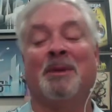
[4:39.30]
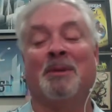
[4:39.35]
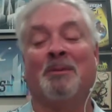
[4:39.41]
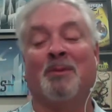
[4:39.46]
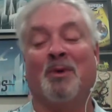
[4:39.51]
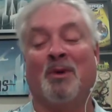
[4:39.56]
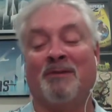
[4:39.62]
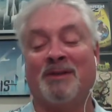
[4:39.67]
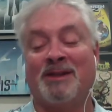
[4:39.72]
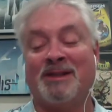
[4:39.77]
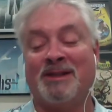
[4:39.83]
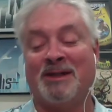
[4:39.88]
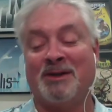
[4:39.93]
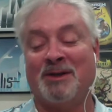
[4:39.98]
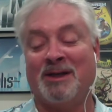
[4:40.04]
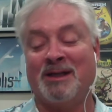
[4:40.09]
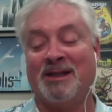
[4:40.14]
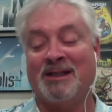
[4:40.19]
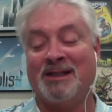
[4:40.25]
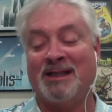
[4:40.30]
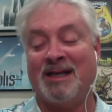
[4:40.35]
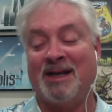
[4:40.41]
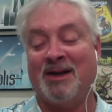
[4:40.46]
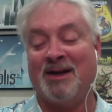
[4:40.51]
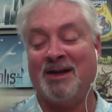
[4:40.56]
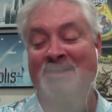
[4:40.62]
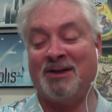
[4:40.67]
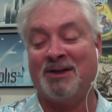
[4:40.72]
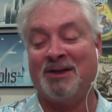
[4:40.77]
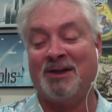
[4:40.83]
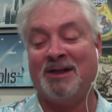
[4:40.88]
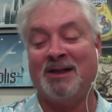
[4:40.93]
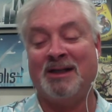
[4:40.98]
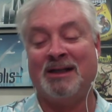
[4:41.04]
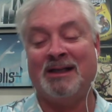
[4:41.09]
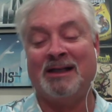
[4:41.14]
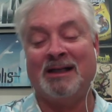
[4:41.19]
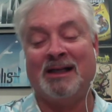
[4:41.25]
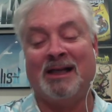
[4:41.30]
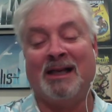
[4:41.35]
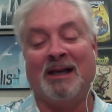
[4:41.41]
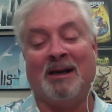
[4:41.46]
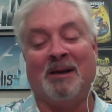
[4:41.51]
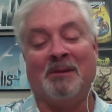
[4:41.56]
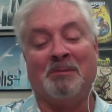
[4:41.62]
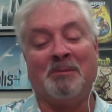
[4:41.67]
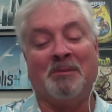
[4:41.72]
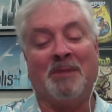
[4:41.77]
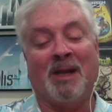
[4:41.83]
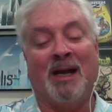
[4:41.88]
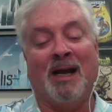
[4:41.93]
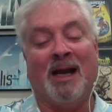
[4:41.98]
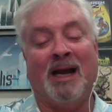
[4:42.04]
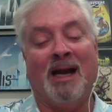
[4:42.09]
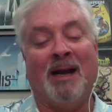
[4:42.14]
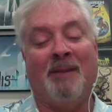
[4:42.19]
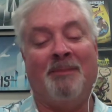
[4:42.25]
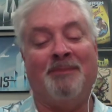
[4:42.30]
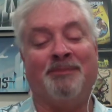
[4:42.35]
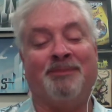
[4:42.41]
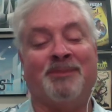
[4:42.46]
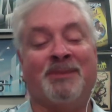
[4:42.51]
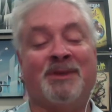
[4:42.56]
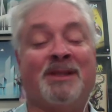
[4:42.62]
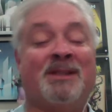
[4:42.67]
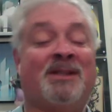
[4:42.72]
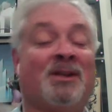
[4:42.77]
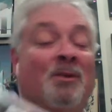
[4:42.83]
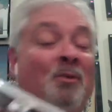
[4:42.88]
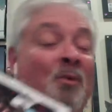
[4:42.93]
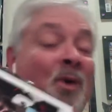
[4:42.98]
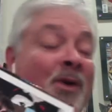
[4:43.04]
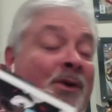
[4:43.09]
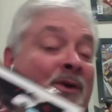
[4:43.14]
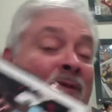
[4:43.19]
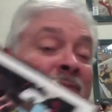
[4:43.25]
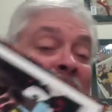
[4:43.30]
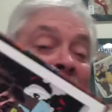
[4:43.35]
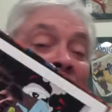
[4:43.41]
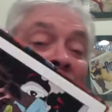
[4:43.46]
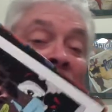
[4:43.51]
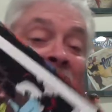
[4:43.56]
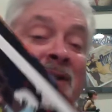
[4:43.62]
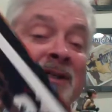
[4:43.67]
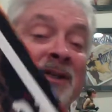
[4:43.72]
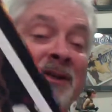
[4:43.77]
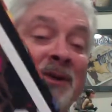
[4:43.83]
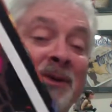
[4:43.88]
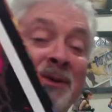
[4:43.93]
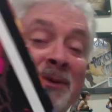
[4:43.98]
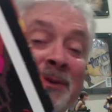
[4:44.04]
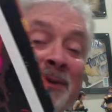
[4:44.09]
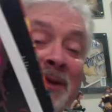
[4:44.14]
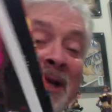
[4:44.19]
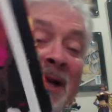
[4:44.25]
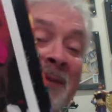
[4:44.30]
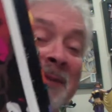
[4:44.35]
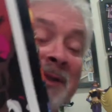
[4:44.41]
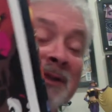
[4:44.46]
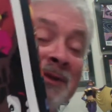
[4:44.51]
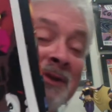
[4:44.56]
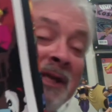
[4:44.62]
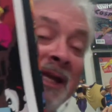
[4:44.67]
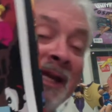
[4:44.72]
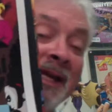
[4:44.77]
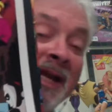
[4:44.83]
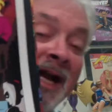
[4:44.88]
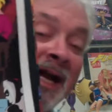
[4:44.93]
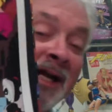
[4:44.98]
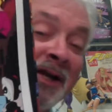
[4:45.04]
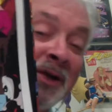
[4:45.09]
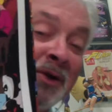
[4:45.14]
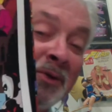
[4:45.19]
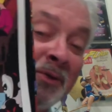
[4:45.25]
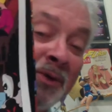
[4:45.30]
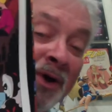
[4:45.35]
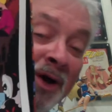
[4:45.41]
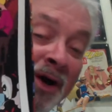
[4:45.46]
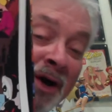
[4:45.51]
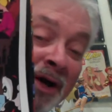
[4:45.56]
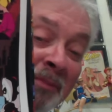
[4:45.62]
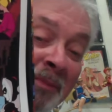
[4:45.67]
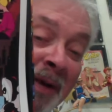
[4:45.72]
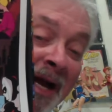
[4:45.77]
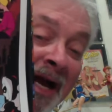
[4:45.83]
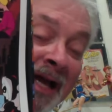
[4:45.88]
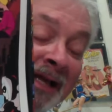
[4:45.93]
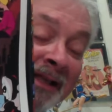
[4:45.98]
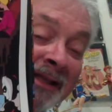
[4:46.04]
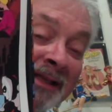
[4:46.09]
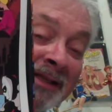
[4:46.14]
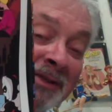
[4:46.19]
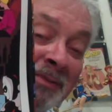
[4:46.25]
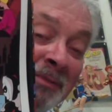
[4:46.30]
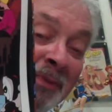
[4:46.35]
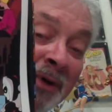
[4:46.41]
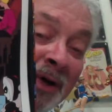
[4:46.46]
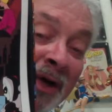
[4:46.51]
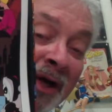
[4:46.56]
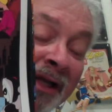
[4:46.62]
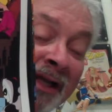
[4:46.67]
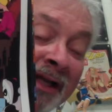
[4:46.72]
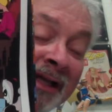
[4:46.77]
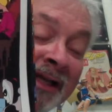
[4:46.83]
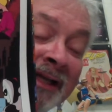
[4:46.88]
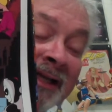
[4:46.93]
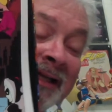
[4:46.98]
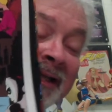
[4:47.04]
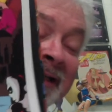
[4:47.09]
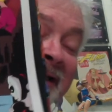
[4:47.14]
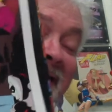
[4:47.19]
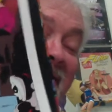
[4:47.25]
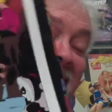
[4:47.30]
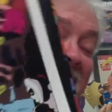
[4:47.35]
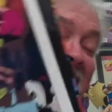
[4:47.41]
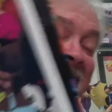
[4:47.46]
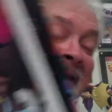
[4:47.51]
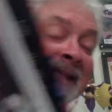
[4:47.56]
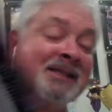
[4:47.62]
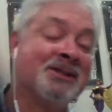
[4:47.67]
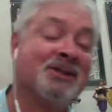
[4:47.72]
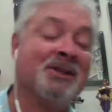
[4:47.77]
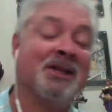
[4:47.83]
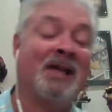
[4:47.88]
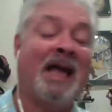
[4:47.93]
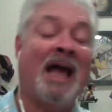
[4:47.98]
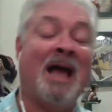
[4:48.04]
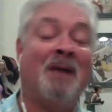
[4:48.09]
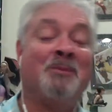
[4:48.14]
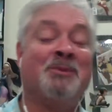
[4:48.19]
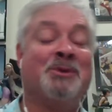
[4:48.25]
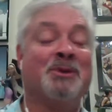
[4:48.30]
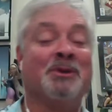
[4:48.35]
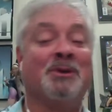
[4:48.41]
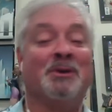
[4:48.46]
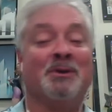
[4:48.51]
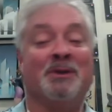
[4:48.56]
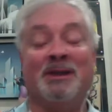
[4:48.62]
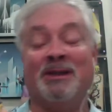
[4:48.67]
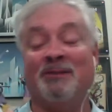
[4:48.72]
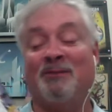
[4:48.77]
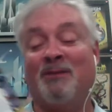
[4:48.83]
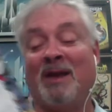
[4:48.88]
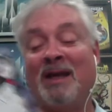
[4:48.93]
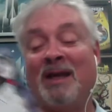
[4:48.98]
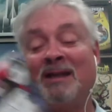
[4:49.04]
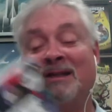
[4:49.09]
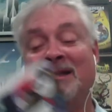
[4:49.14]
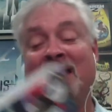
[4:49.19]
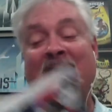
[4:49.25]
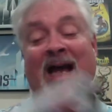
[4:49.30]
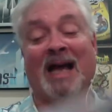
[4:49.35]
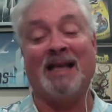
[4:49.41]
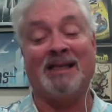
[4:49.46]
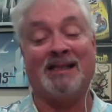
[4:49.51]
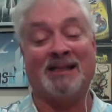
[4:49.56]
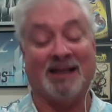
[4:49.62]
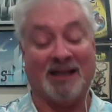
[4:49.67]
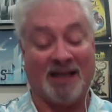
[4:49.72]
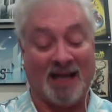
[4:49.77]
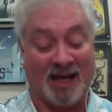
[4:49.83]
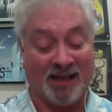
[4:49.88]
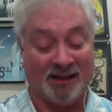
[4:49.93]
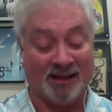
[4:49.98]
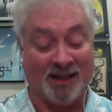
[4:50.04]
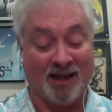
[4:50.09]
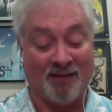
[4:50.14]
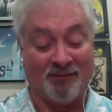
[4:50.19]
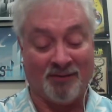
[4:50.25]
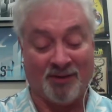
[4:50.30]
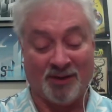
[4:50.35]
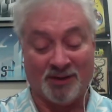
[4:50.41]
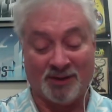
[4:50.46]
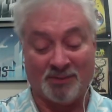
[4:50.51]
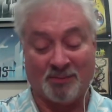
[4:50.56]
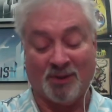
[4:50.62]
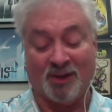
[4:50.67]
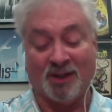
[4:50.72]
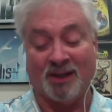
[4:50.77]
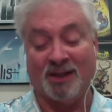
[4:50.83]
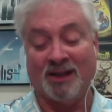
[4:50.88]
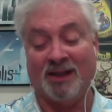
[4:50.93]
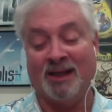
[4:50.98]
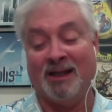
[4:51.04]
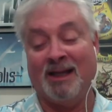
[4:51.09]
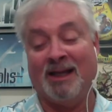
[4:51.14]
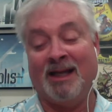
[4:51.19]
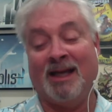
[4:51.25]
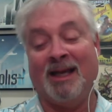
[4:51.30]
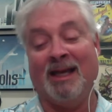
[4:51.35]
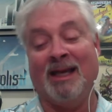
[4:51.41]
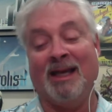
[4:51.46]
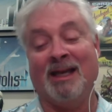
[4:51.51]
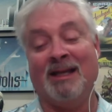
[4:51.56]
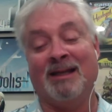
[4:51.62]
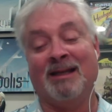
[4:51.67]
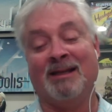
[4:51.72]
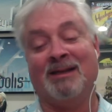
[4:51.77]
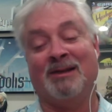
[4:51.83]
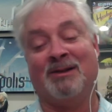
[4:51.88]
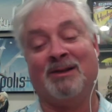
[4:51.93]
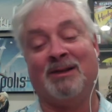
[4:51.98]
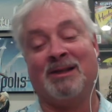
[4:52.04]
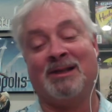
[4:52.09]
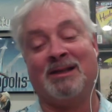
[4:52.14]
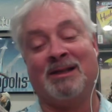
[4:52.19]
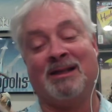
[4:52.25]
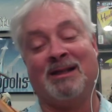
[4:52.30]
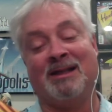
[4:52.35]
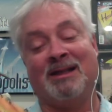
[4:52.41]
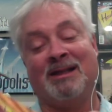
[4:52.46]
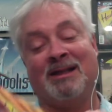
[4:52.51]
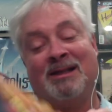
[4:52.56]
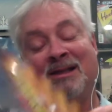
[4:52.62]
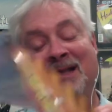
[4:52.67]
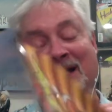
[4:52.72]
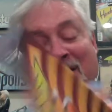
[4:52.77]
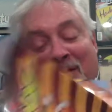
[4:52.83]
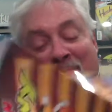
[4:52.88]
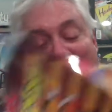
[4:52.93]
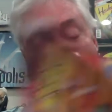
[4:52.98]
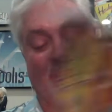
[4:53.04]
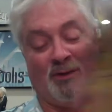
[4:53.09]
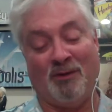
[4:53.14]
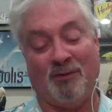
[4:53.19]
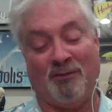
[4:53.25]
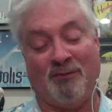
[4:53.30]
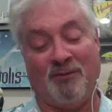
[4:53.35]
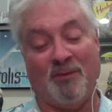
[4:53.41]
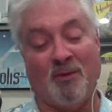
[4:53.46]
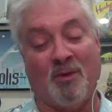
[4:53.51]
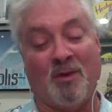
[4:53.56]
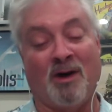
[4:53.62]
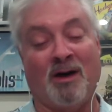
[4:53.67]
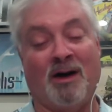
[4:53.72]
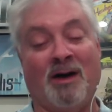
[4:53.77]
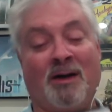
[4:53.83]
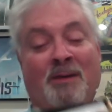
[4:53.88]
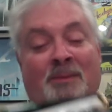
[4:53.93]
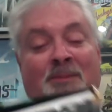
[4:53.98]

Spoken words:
more of a serious character. This is a wonderful book too. I mean, you cannot go wrong buying this book. It is absolutely fantastic. I loved this book, and you get a feel for